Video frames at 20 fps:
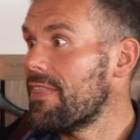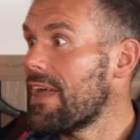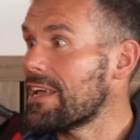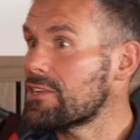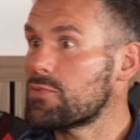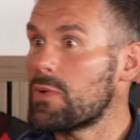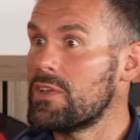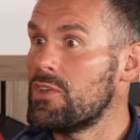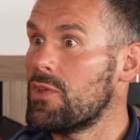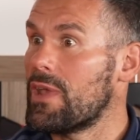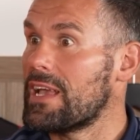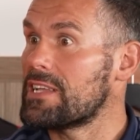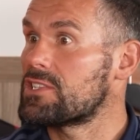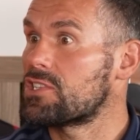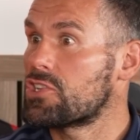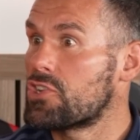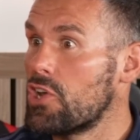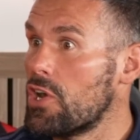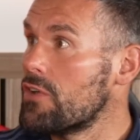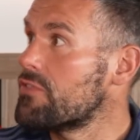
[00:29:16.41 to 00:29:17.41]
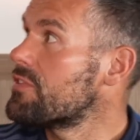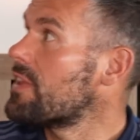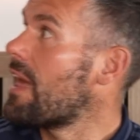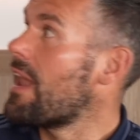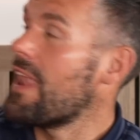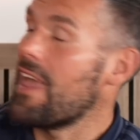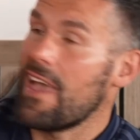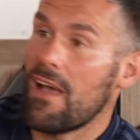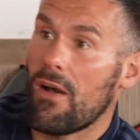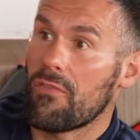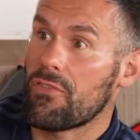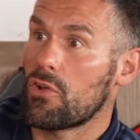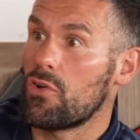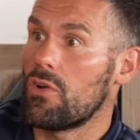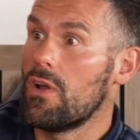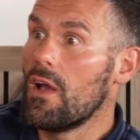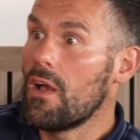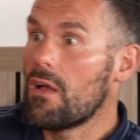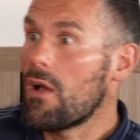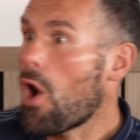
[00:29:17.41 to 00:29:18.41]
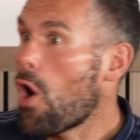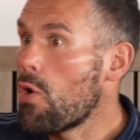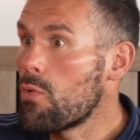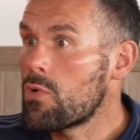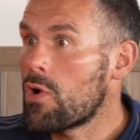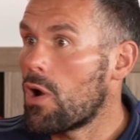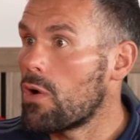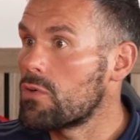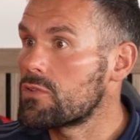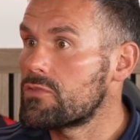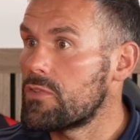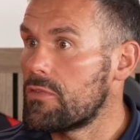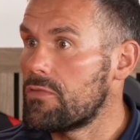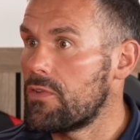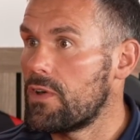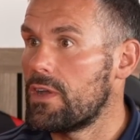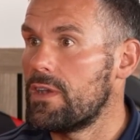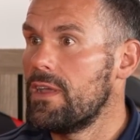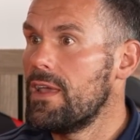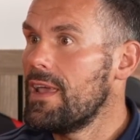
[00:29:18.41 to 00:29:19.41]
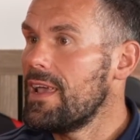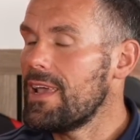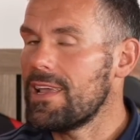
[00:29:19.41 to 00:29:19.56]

That's when you get scuffs, they'll hit off the corner, own goals for fun.